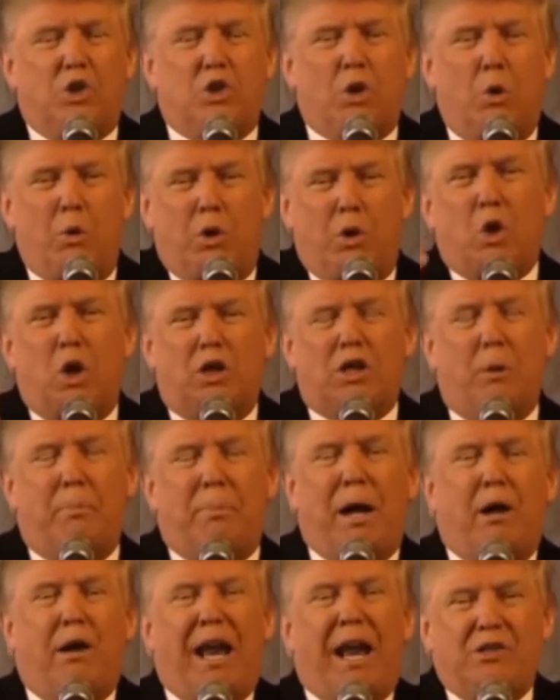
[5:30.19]
So we talked
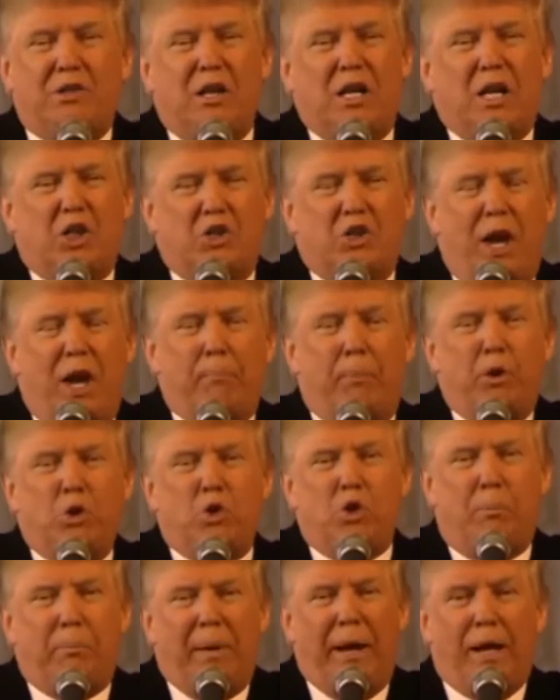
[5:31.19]
about, as an example,
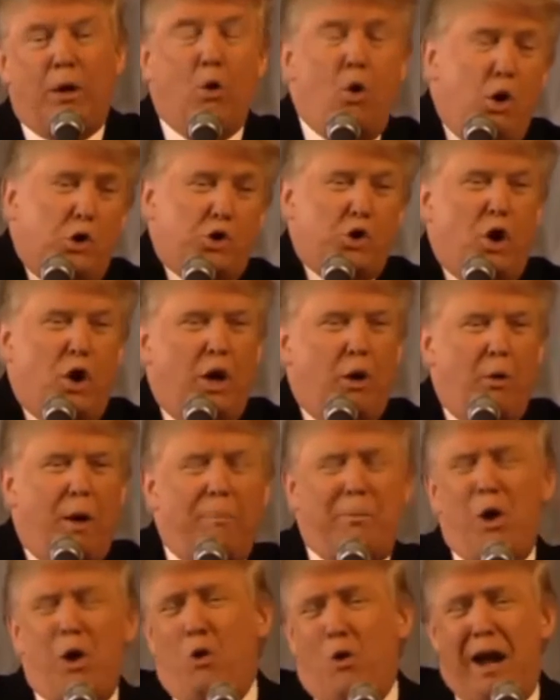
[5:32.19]
Japan or Saudi
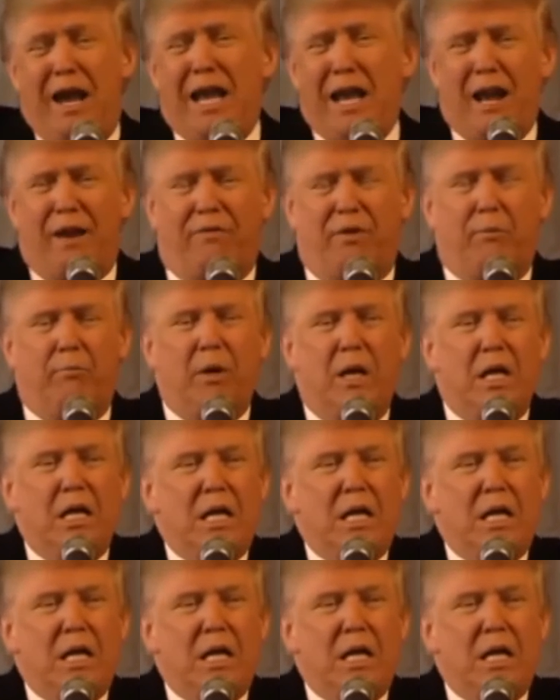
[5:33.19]
Arabia or any of them.